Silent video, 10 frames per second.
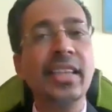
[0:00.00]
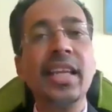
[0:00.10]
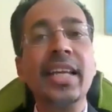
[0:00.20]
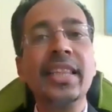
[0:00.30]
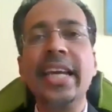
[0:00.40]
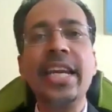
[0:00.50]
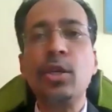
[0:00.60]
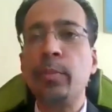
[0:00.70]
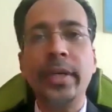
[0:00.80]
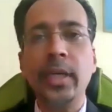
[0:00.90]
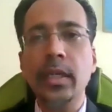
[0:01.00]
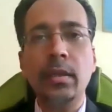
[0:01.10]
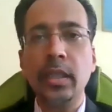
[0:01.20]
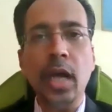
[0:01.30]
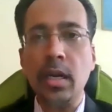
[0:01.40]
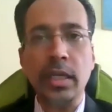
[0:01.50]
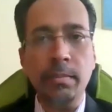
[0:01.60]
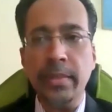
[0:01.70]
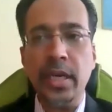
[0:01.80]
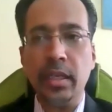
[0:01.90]
and they need to be done
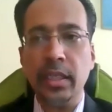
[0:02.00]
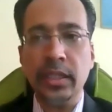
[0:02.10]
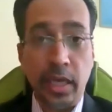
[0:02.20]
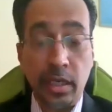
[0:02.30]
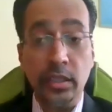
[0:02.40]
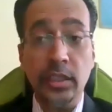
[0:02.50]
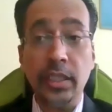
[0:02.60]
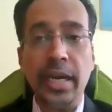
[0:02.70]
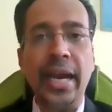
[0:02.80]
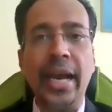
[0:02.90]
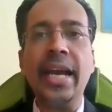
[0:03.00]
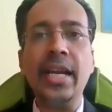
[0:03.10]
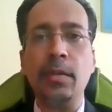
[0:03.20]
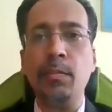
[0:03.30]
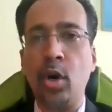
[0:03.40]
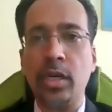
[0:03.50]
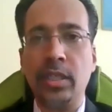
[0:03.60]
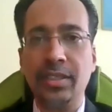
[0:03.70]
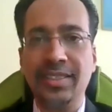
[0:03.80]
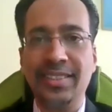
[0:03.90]
immediately. They are urgent and
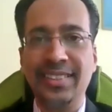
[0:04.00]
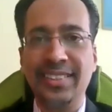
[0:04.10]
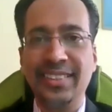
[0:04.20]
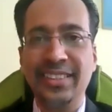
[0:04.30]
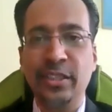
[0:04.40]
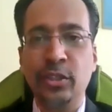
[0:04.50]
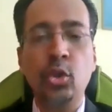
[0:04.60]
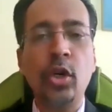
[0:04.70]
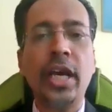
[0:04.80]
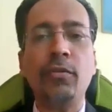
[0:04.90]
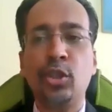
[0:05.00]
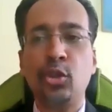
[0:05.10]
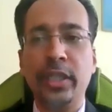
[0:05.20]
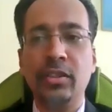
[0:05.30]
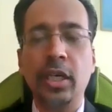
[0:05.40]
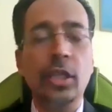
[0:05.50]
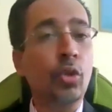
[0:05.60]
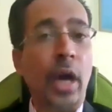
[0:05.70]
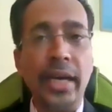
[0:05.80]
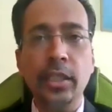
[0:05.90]
important. You don't have a choice.
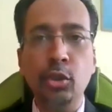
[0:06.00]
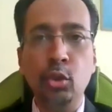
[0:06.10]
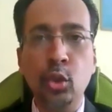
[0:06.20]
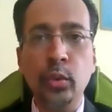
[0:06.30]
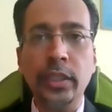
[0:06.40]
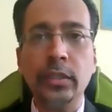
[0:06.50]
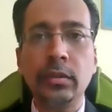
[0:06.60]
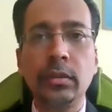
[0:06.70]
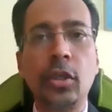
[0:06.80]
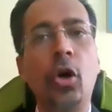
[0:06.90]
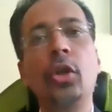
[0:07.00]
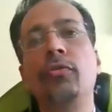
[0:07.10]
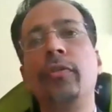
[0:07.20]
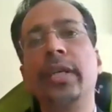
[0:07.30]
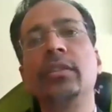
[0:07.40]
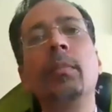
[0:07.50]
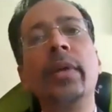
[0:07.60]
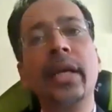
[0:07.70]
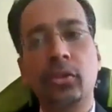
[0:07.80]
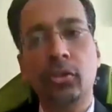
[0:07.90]
So either you do it or you find
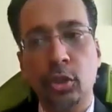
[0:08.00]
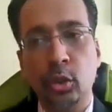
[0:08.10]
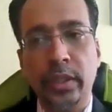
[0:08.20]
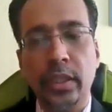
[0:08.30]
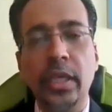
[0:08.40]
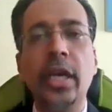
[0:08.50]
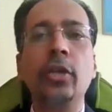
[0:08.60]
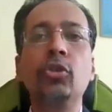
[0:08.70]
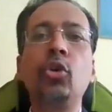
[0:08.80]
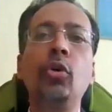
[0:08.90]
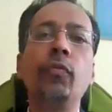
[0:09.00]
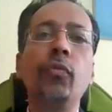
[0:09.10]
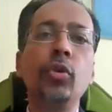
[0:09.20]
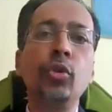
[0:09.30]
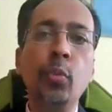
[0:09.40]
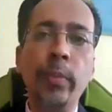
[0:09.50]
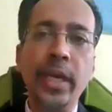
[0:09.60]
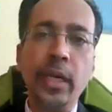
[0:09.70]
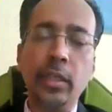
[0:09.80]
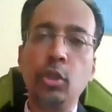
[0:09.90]
somebody else to do it. So you
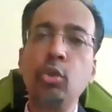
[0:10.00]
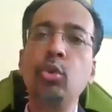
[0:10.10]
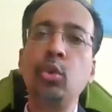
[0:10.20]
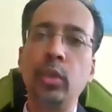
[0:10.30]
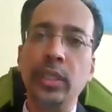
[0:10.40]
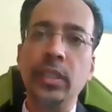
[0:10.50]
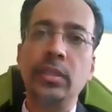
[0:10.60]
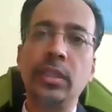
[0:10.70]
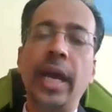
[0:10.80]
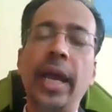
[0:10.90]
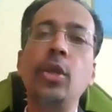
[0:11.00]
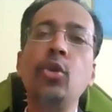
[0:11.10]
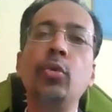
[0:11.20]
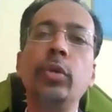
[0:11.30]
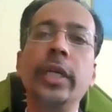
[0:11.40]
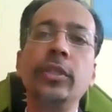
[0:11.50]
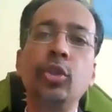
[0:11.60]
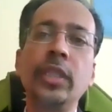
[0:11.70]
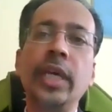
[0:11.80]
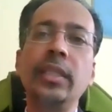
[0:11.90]
make a to-do list and you
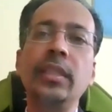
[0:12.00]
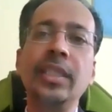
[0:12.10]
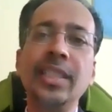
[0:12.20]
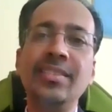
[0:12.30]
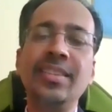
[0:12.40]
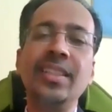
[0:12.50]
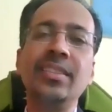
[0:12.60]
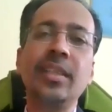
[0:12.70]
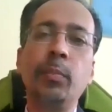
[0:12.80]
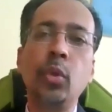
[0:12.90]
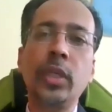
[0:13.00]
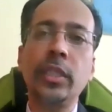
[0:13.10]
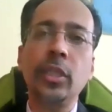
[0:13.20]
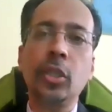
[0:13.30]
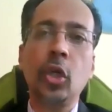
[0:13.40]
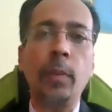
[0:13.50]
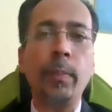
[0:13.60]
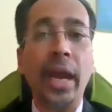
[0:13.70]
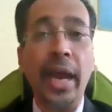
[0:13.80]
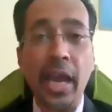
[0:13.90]
ensure that these lists are put at the
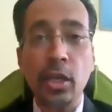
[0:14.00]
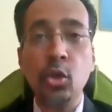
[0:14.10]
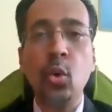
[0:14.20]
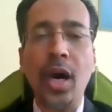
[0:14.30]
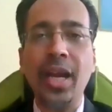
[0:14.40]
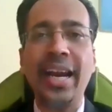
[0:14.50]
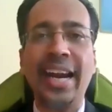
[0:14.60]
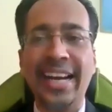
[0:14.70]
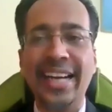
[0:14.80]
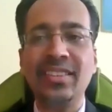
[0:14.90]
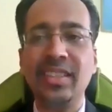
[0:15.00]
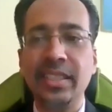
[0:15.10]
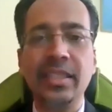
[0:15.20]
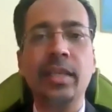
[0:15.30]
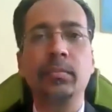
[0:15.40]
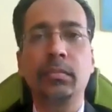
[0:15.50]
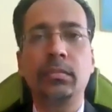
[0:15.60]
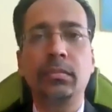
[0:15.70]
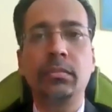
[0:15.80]
top and you are addressing them.